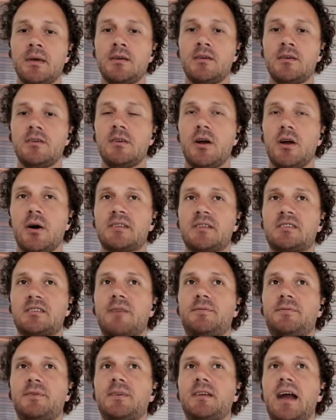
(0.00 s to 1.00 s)
it's
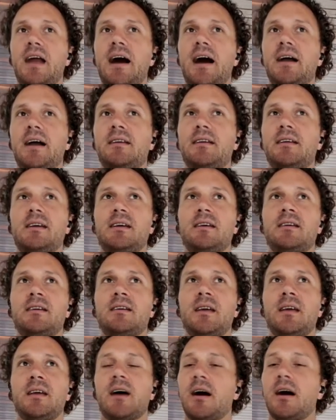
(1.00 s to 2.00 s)
definitely not
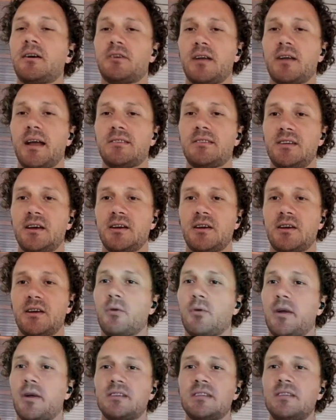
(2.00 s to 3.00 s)
a good idea to
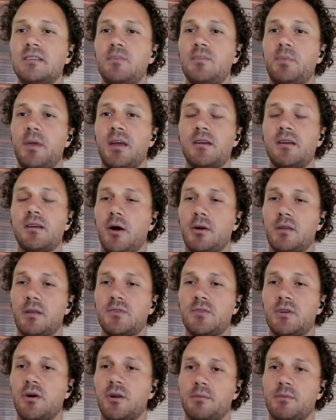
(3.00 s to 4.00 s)
run a DVPN node if
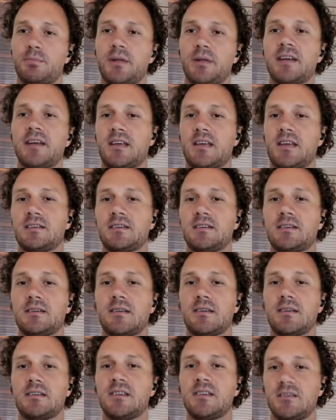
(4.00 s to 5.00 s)
you don't plan to
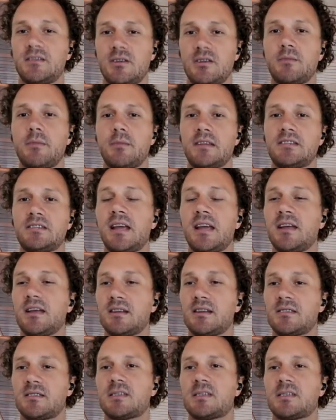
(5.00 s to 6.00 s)
continue to maintain
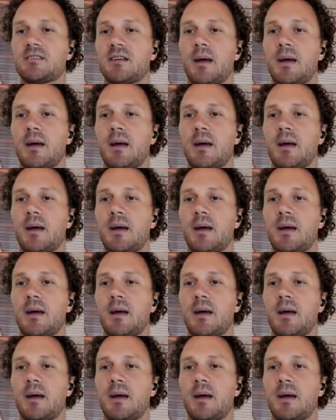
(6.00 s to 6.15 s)
consistent